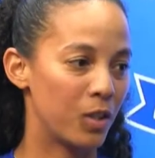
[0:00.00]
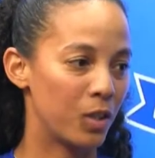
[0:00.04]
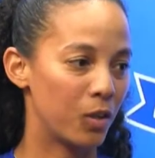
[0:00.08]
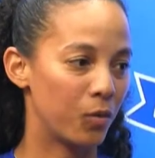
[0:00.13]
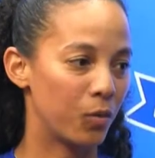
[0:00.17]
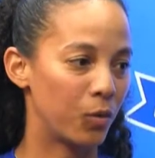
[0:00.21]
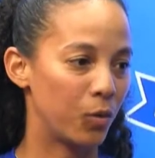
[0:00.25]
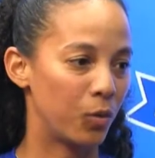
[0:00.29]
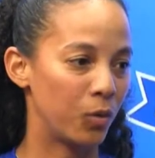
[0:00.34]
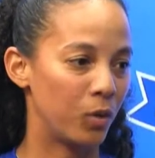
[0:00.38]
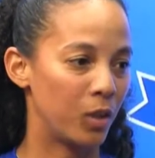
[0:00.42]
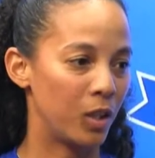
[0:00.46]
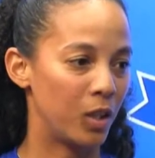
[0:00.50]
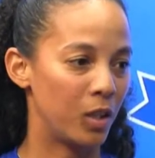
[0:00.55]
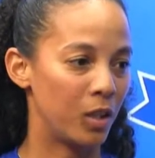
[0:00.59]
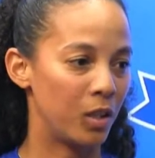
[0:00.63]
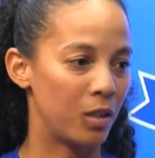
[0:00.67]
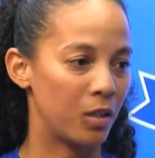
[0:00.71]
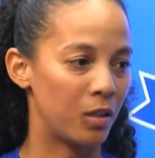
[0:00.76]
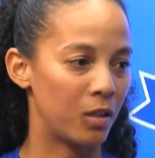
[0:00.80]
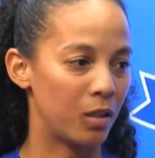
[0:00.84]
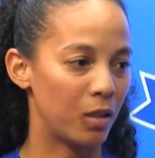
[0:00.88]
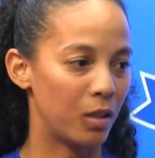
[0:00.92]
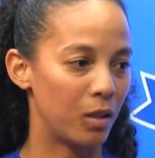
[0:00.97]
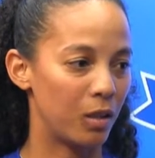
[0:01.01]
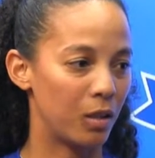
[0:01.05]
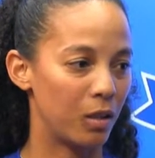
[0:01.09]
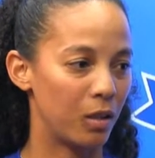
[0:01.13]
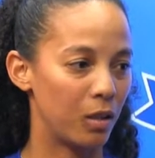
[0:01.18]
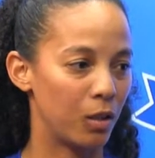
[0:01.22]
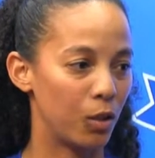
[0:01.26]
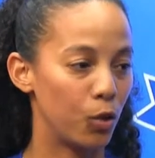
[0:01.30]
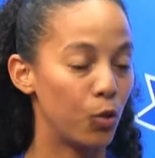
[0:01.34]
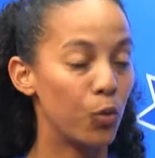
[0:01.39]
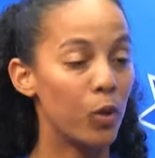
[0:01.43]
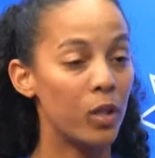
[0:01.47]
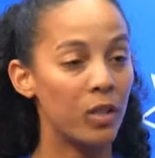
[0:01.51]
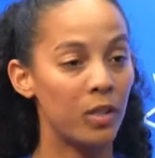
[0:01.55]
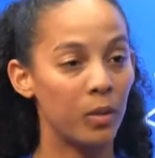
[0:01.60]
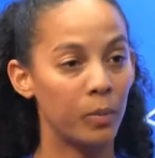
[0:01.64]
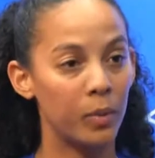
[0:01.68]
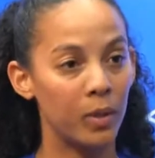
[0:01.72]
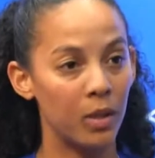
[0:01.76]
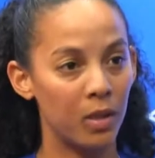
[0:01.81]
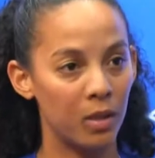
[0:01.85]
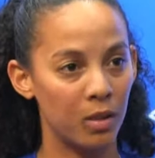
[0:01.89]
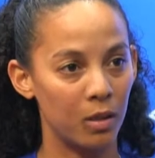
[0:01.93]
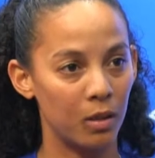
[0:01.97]
of all is you as a
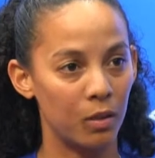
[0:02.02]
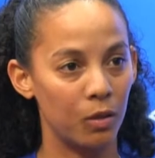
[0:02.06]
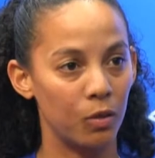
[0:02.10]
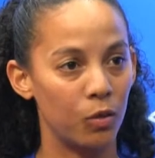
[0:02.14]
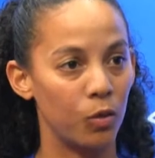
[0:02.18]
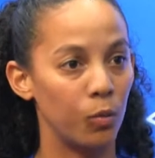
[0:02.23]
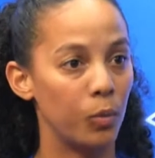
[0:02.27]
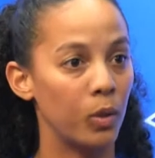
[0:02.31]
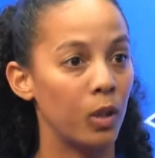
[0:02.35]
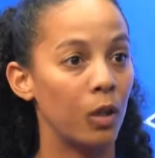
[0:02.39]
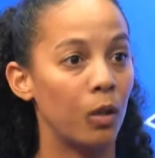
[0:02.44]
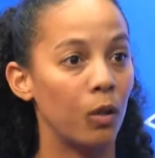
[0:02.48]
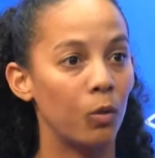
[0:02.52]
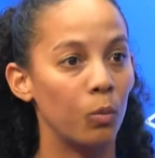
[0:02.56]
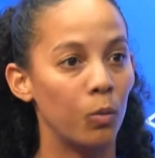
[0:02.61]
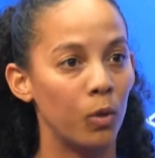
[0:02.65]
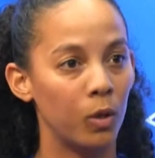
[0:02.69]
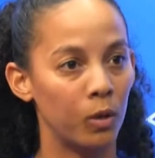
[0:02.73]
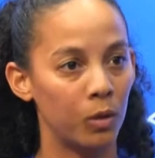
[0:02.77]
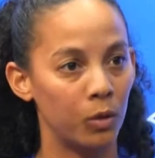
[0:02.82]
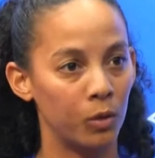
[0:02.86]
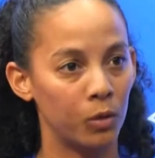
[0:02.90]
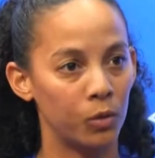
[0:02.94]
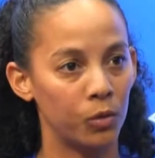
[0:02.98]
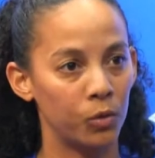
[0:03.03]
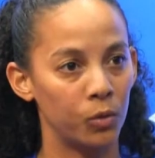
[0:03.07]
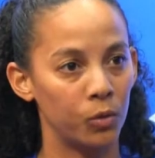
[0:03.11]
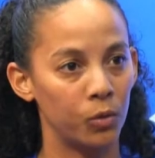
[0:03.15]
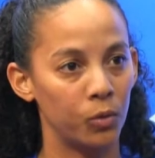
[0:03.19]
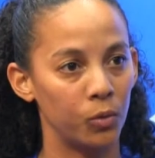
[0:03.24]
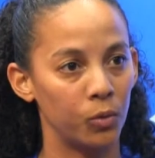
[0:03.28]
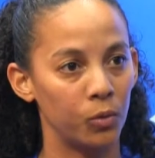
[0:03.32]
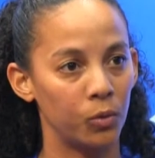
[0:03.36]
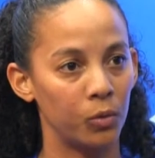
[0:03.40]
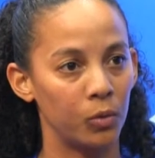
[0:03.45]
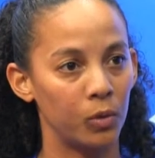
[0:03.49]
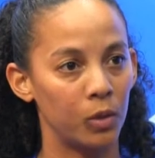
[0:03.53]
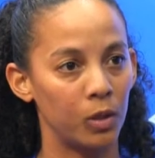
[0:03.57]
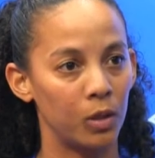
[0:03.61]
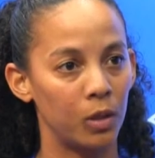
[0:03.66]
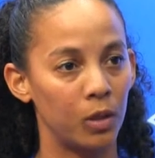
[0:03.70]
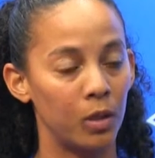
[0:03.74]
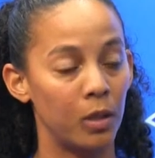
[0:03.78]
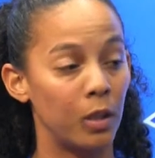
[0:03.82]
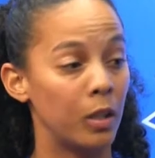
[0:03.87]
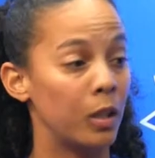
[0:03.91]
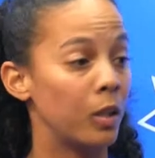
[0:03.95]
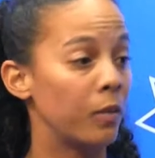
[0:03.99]
person to be a role model to
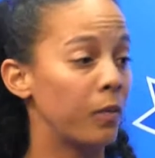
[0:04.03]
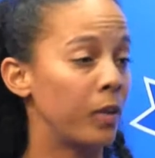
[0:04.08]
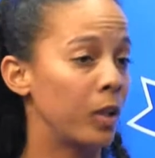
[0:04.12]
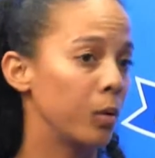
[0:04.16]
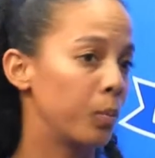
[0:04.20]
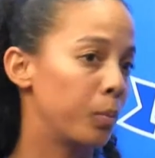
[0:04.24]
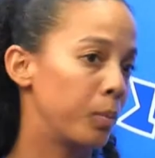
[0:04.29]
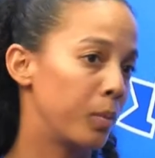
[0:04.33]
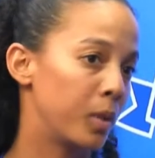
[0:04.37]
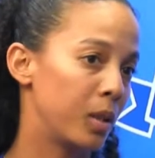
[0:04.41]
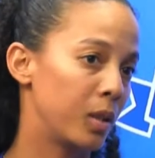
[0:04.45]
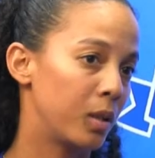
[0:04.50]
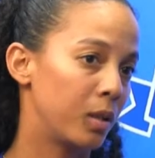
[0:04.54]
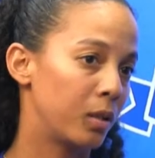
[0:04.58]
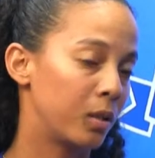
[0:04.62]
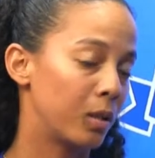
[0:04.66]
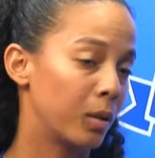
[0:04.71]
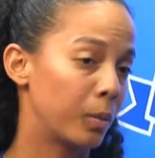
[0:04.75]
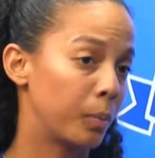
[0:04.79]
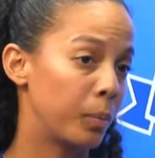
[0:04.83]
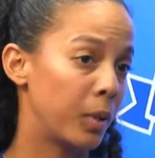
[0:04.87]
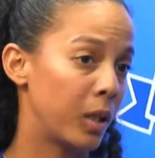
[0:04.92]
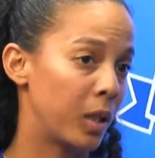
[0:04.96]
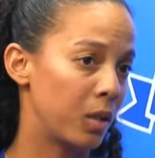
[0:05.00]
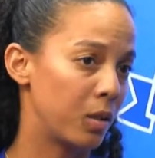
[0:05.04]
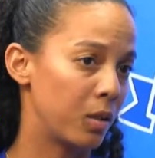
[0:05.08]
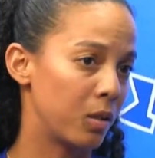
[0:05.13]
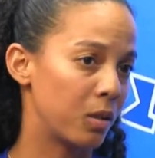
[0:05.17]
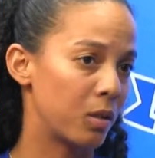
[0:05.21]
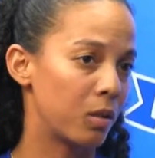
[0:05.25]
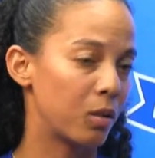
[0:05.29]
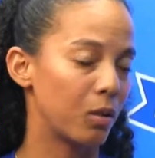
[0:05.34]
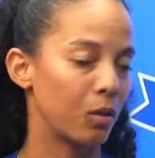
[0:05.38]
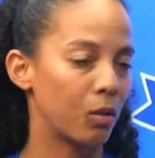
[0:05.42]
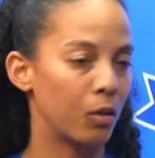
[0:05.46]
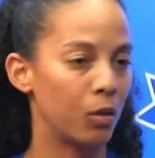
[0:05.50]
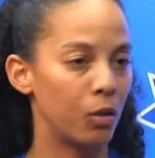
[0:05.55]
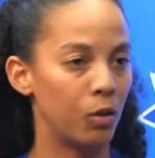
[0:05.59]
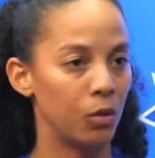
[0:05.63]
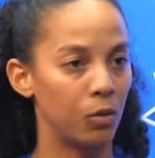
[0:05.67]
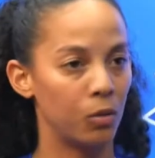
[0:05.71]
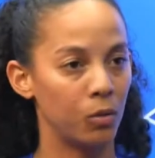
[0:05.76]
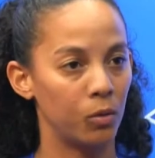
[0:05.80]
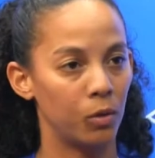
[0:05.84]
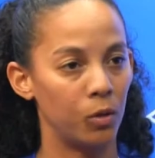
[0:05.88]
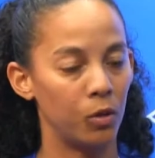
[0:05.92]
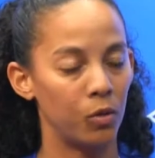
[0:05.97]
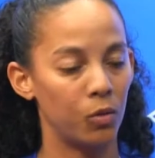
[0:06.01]
the development players on
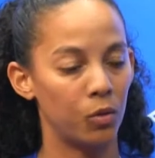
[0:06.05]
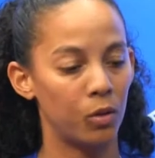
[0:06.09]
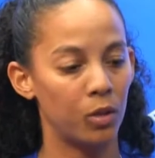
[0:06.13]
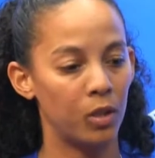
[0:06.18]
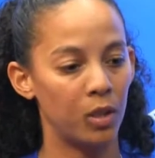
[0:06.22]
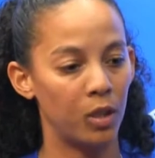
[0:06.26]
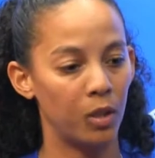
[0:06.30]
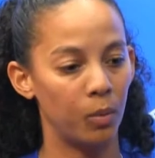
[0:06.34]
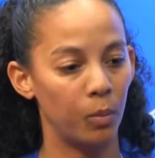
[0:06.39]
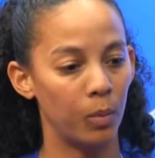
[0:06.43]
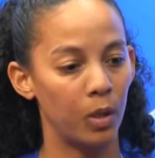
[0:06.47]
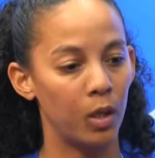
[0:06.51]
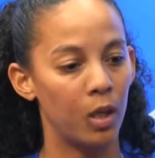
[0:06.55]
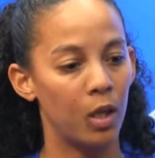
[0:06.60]
your team,